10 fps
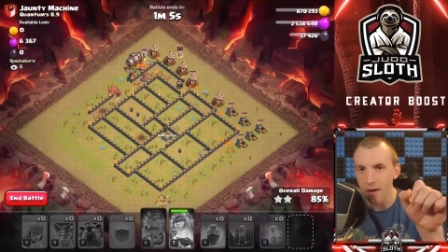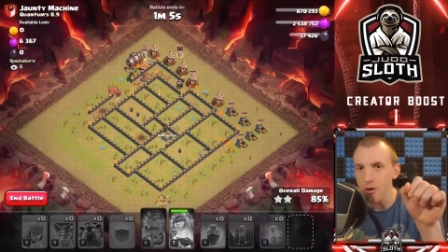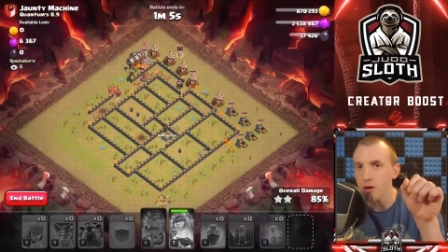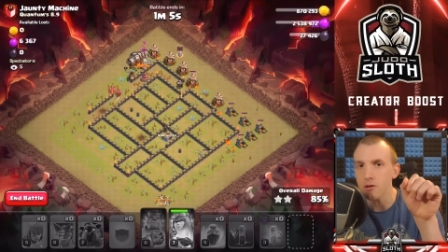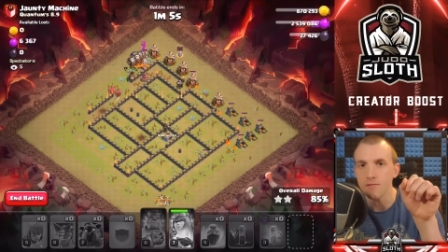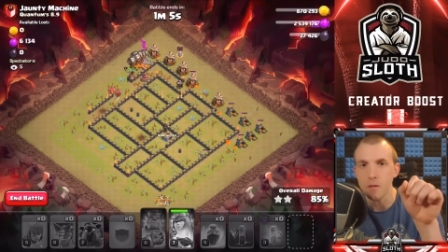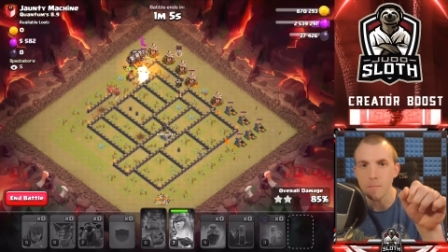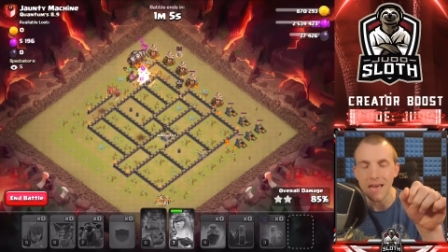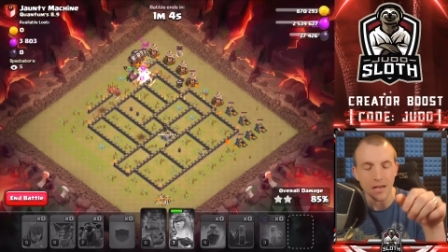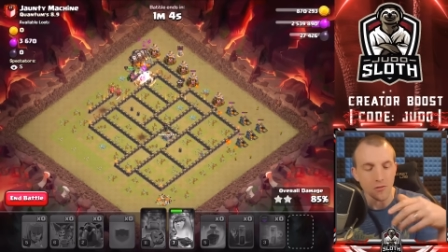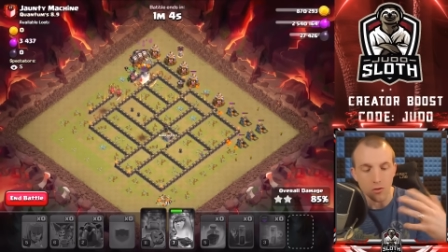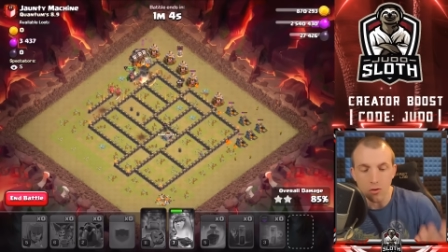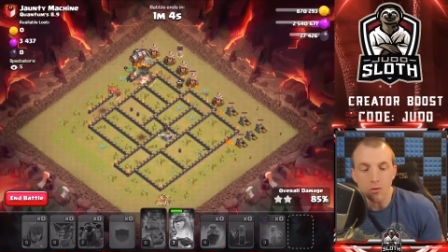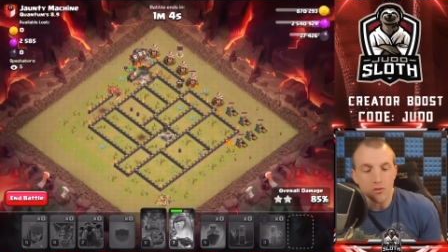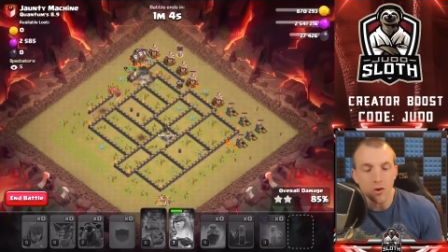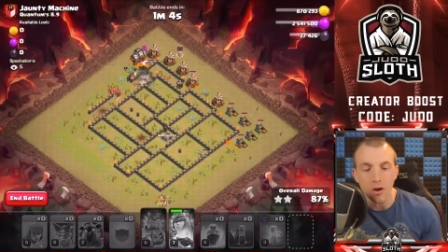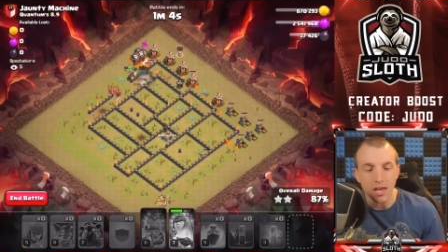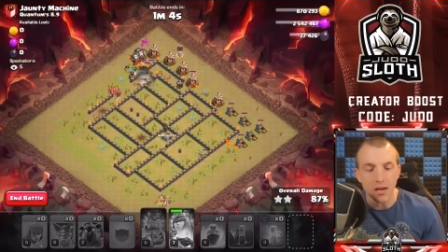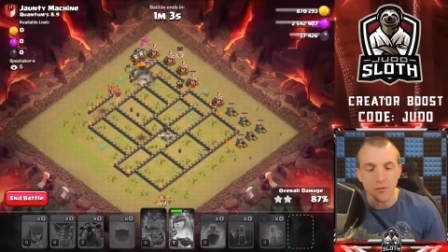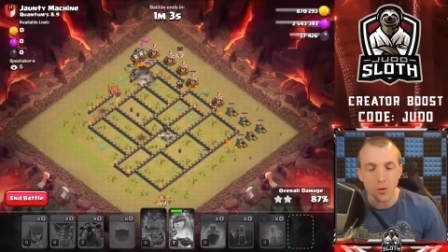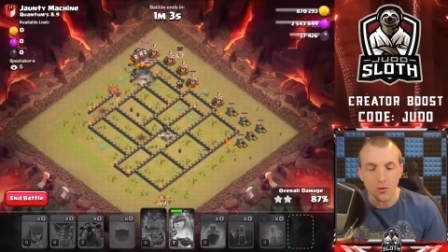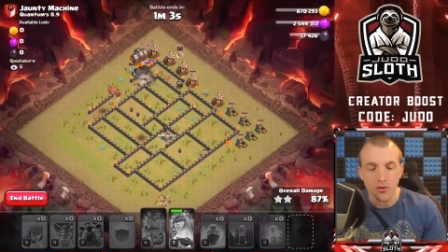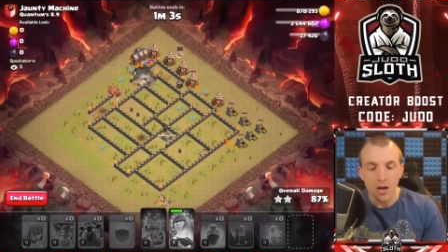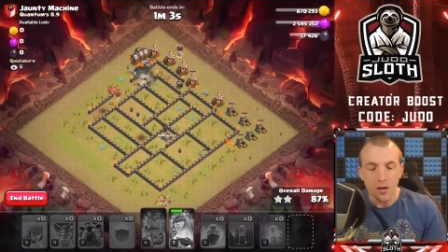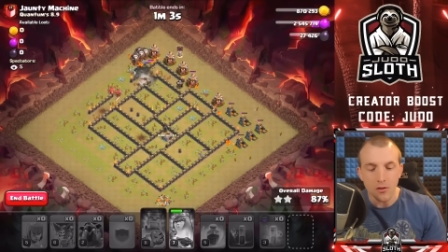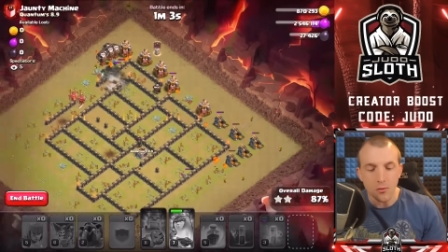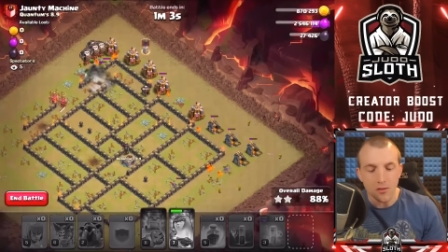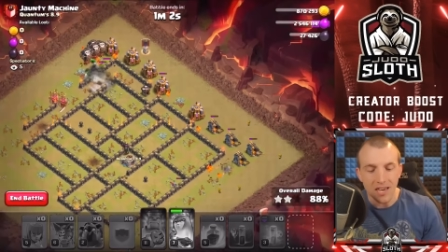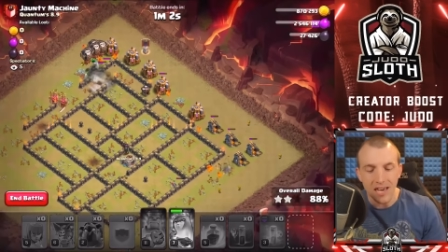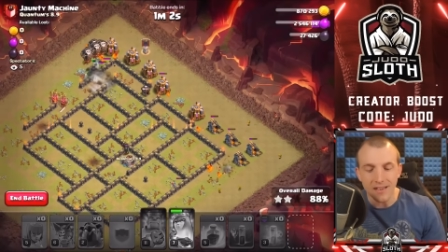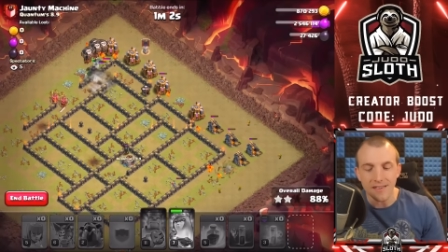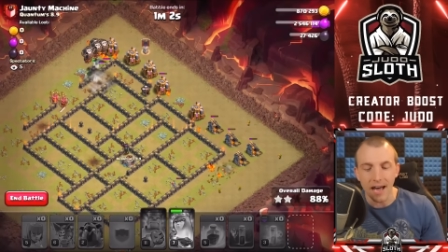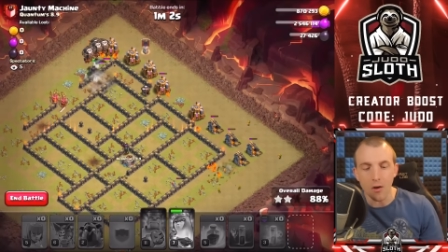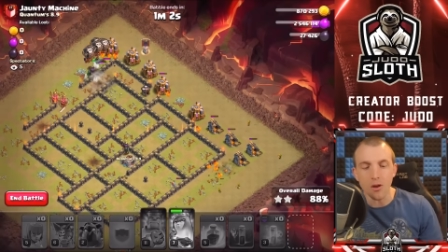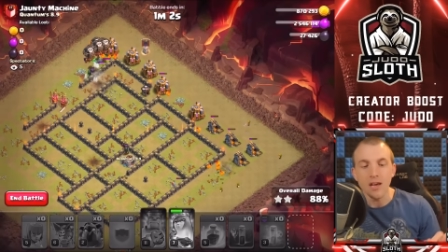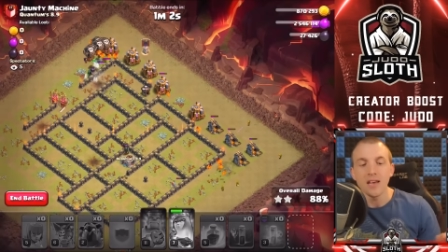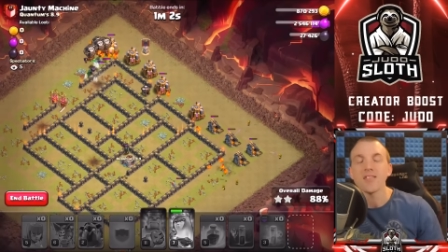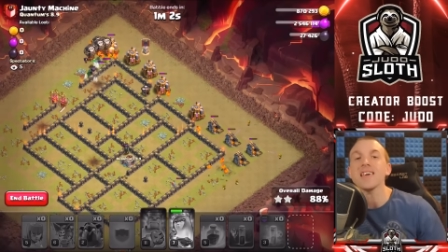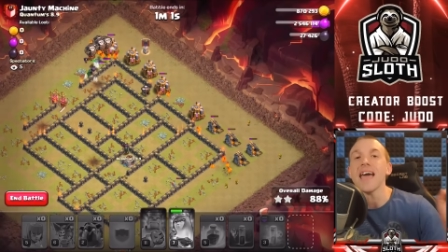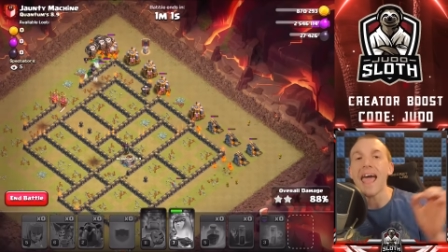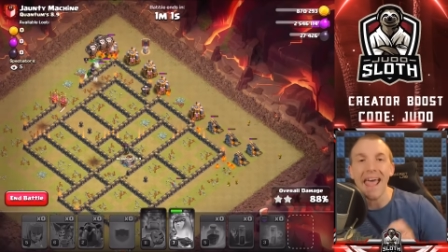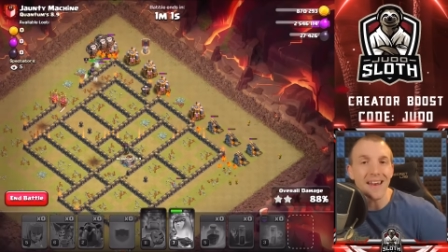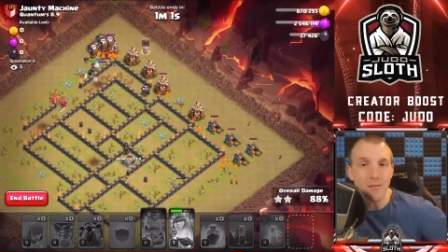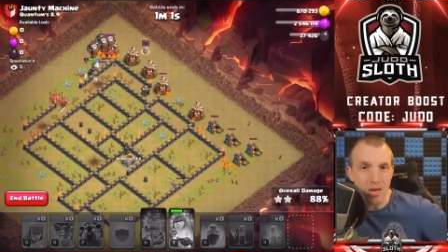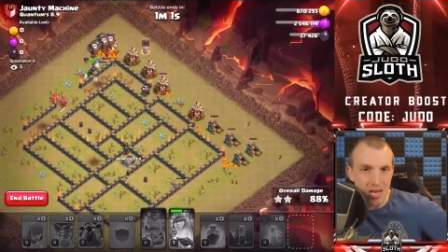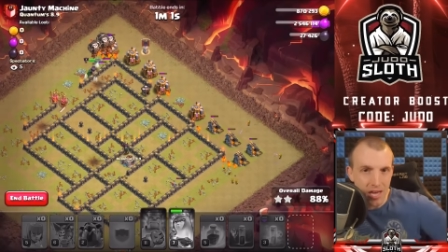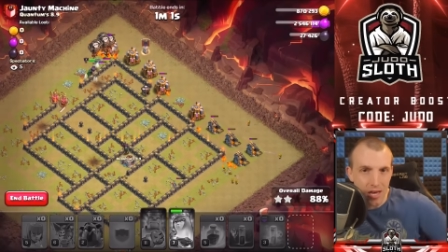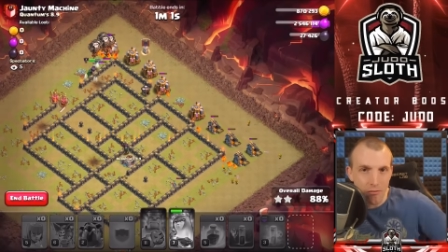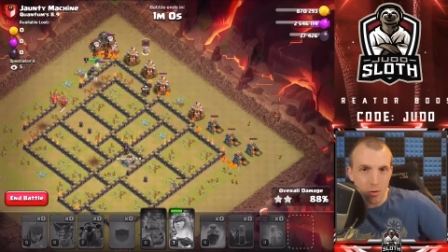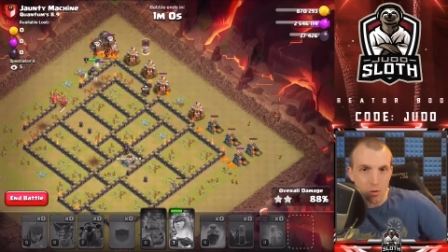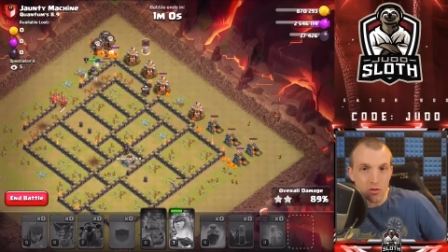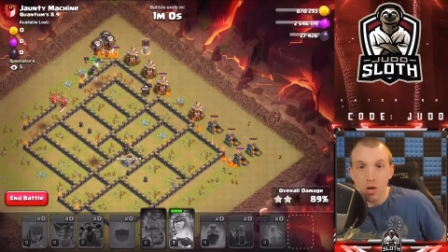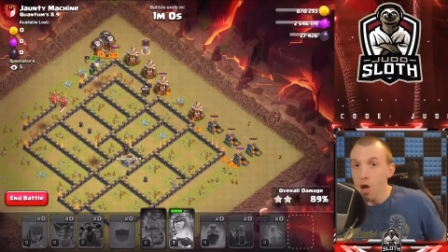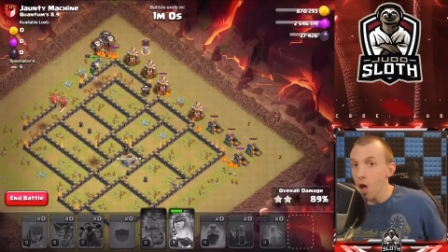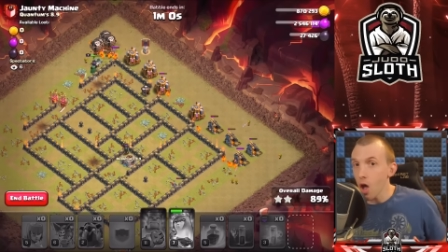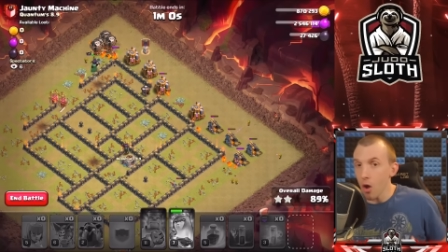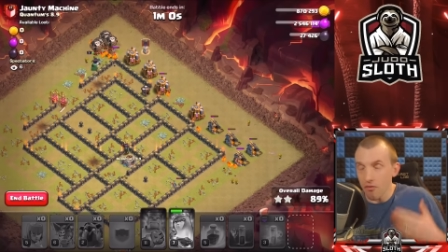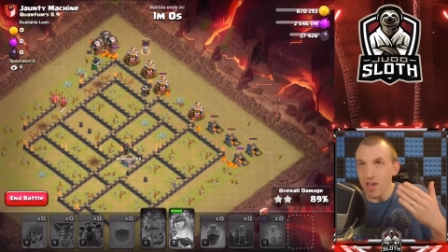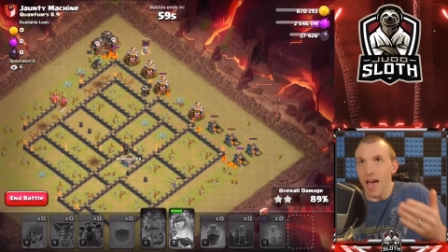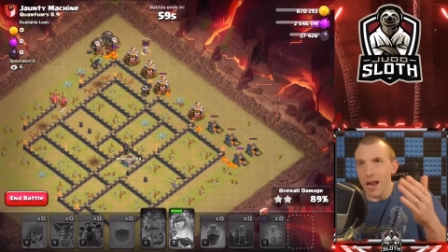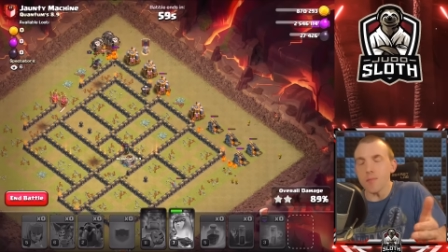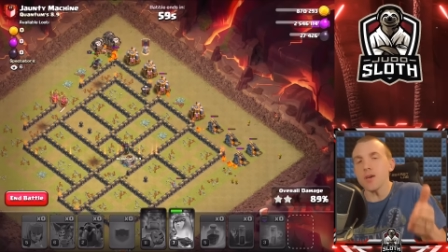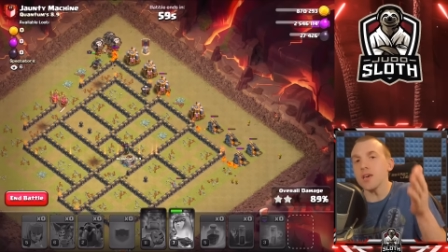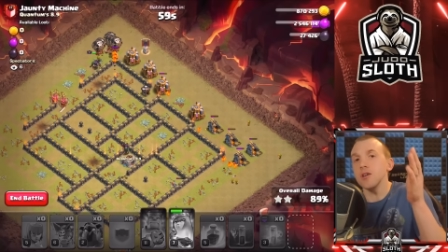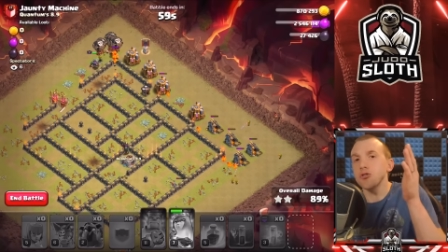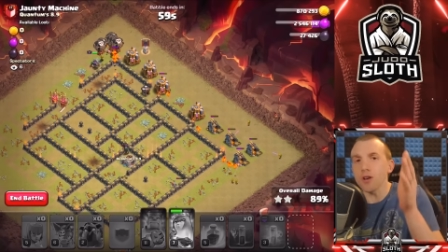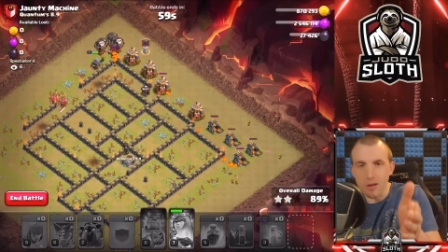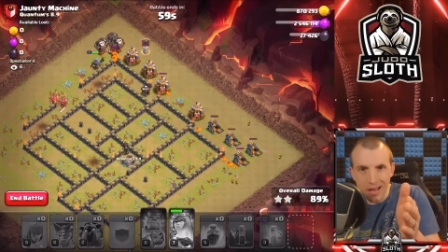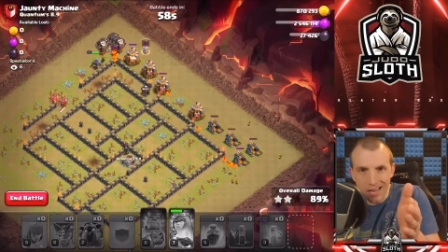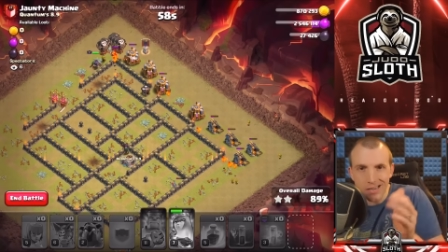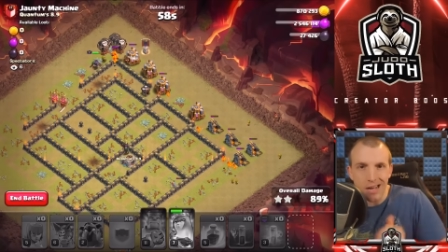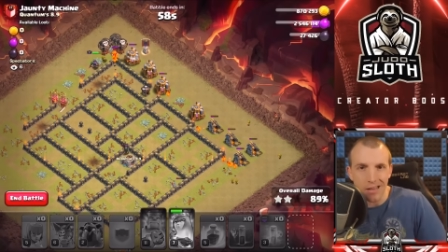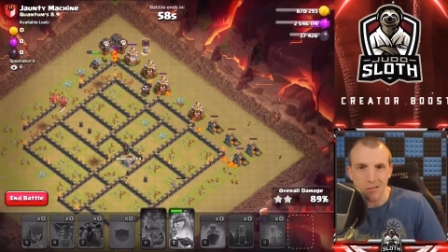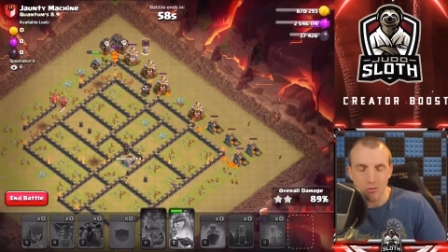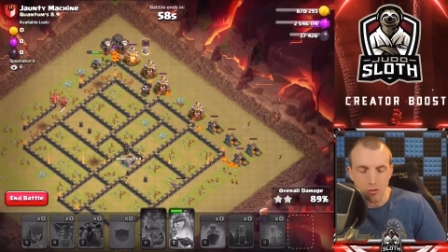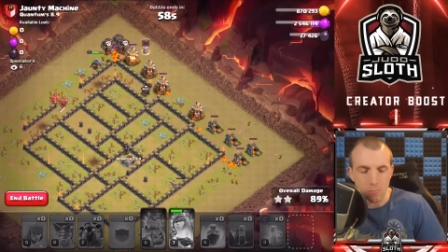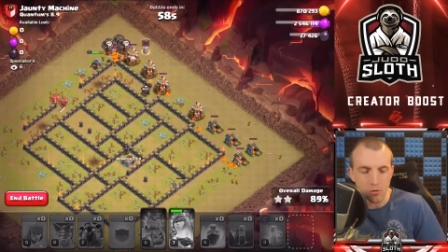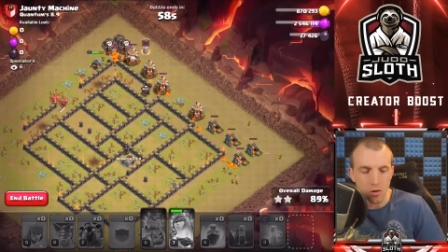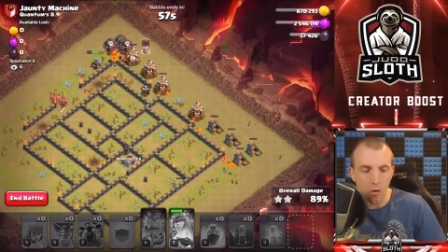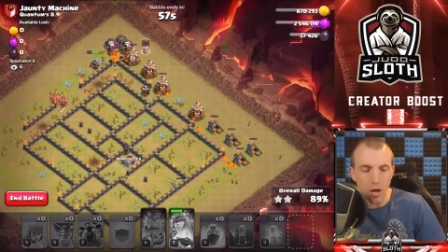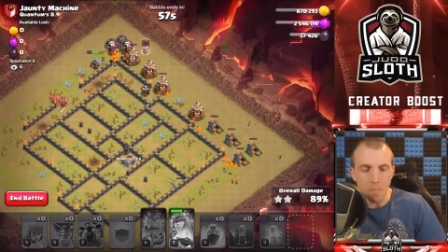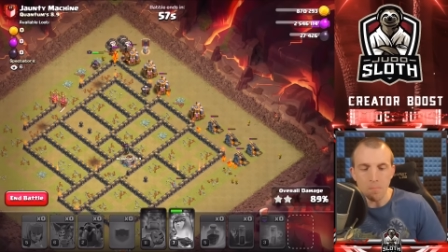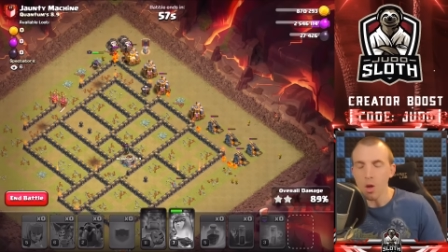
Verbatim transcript: area of the base. Use your heroes to take down the enemy heroes, the enemy clan castle troops, sorry.